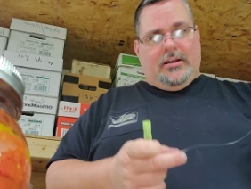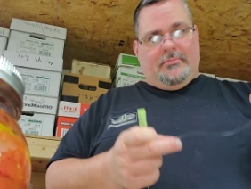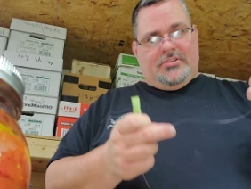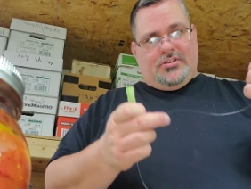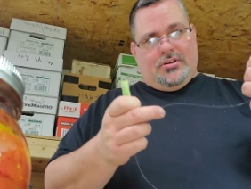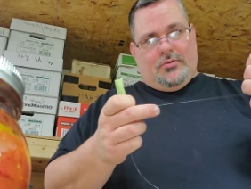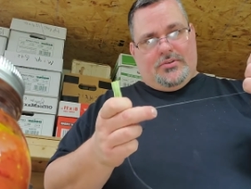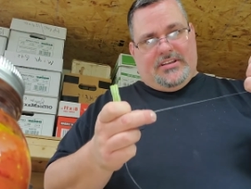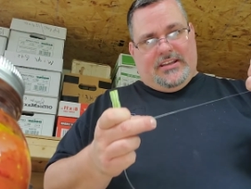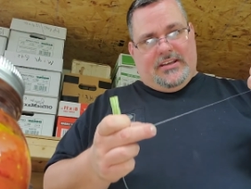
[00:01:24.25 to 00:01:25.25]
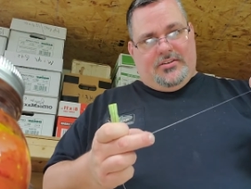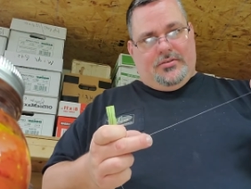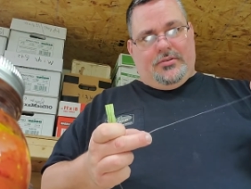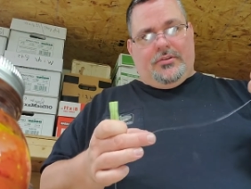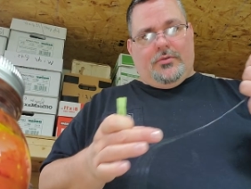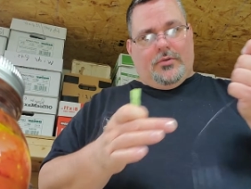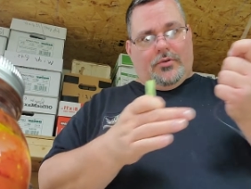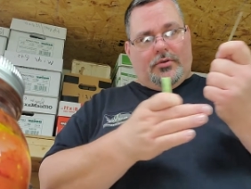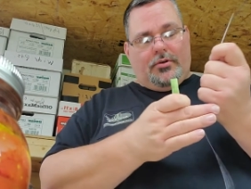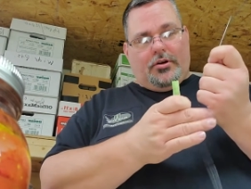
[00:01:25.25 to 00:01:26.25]
soaks into
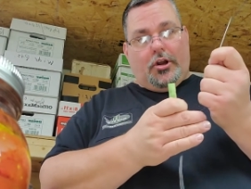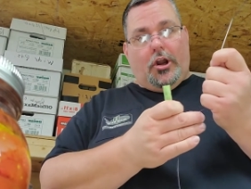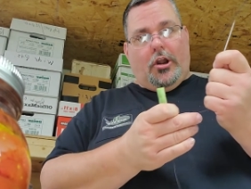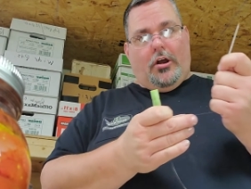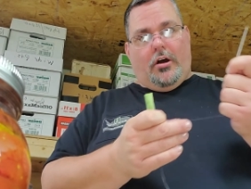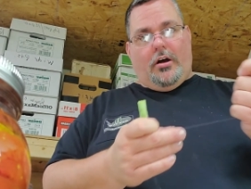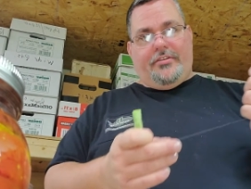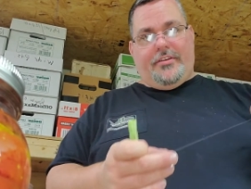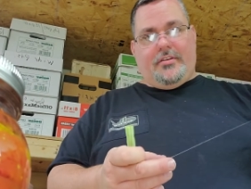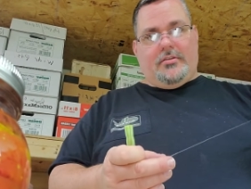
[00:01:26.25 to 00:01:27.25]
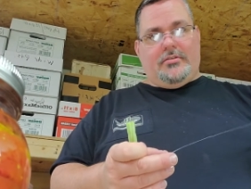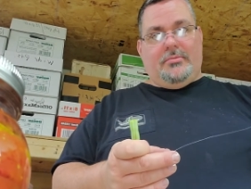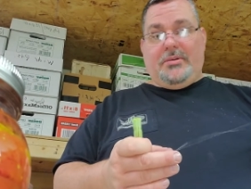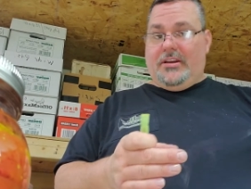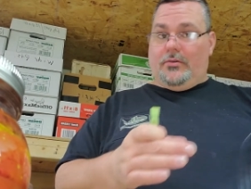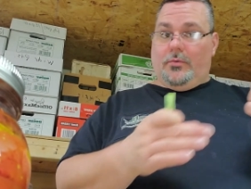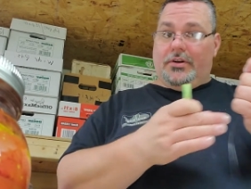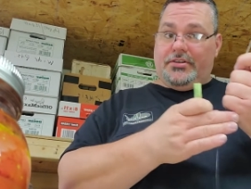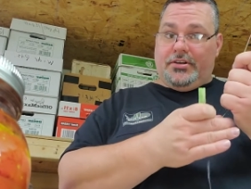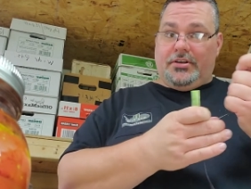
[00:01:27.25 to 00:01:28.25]
your cloth, depending on
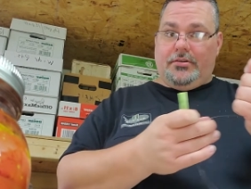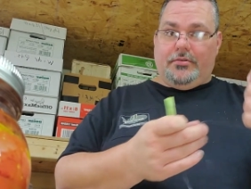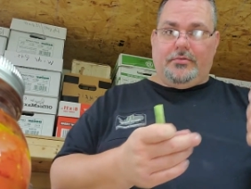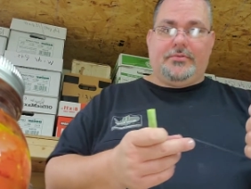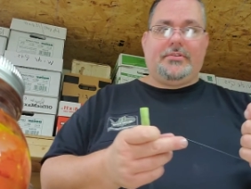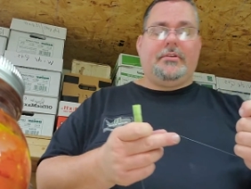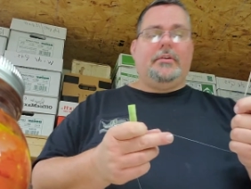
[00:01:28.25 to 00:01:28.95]
what you use,